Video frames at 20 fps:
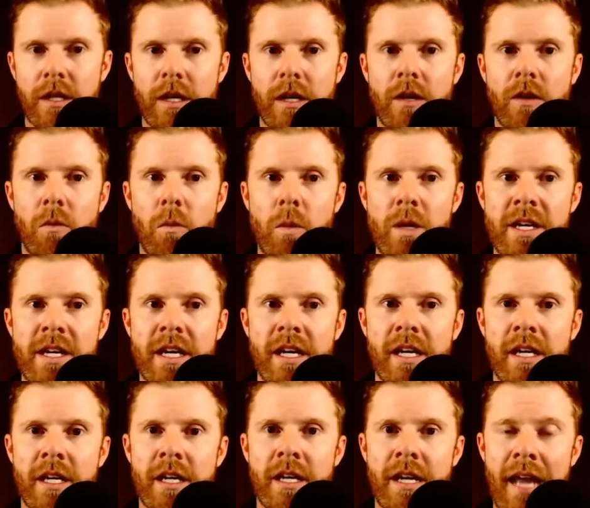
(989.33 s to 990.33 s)
We
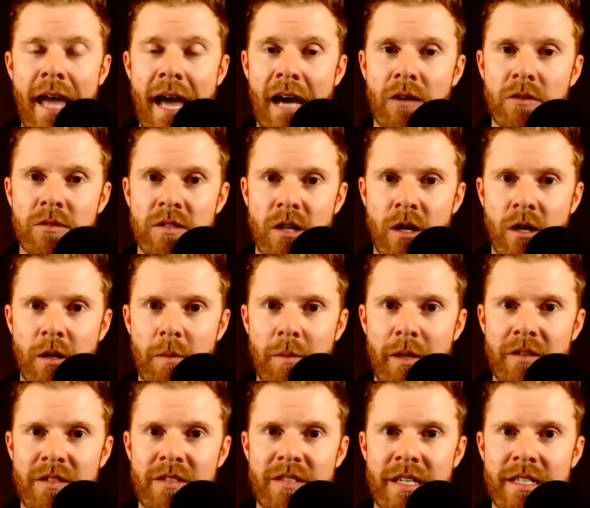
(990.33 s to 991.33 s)
can now talk about
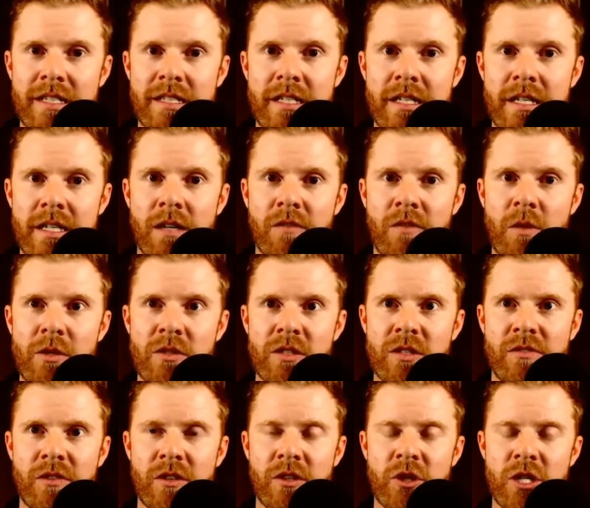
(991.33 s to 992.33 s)
this idea of abusing
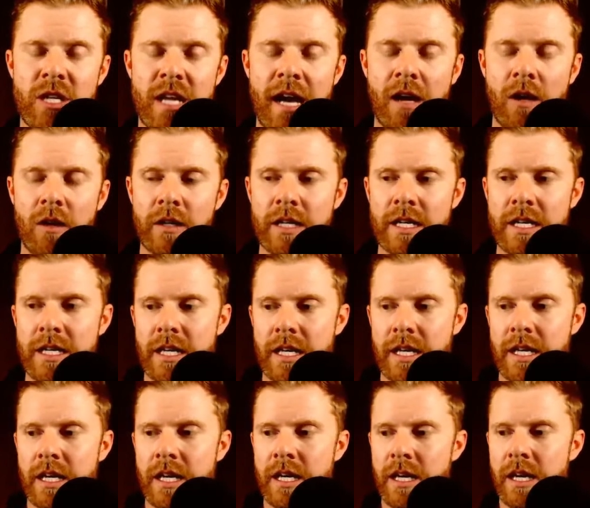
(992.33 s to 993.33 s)
functionality
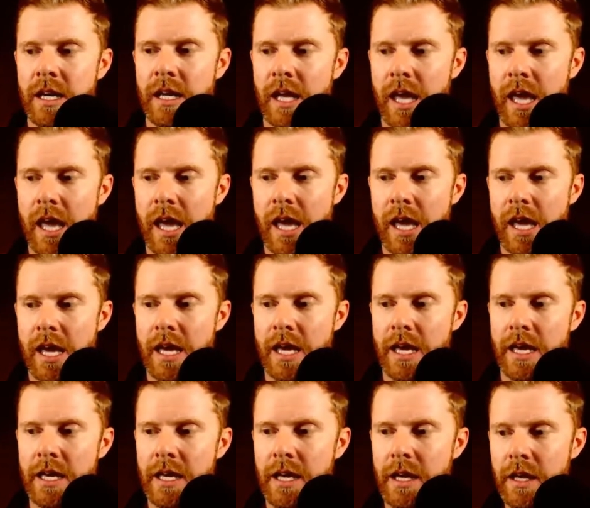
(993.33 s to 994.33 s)
in
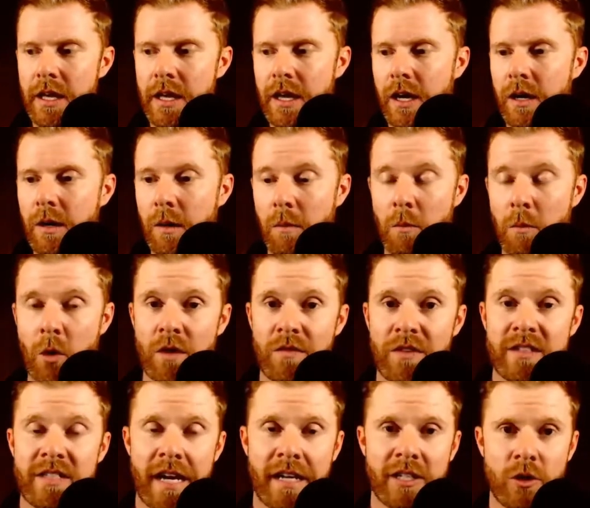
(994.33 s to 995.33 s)
a more of a
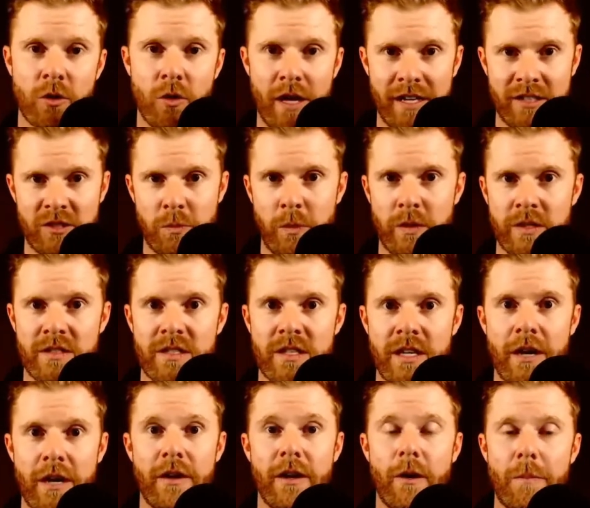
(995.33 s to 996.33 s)
technical exploit
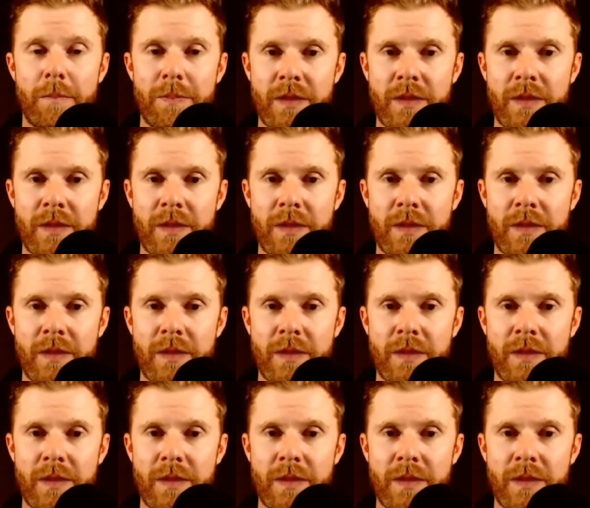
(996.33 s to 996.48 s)
scenario.